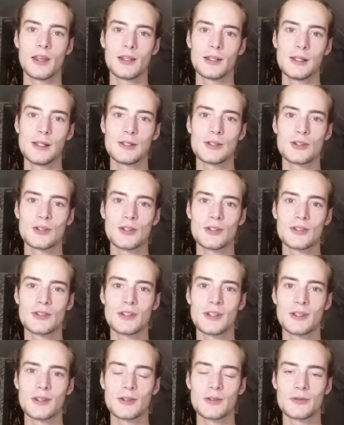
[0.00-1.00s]
And let's
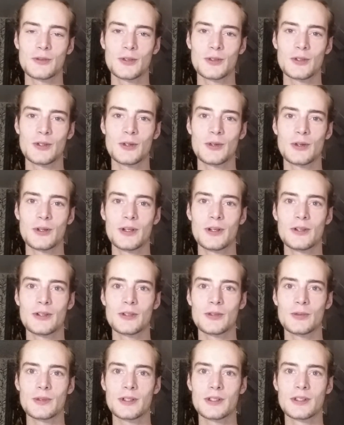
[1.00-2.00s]
just take the footnote here
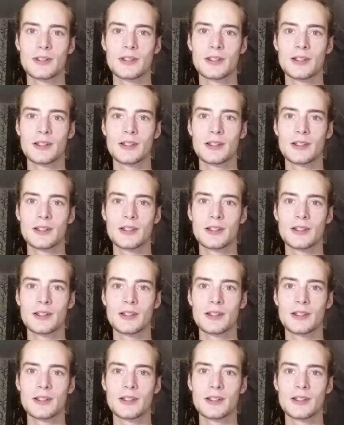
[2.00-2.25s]
as well.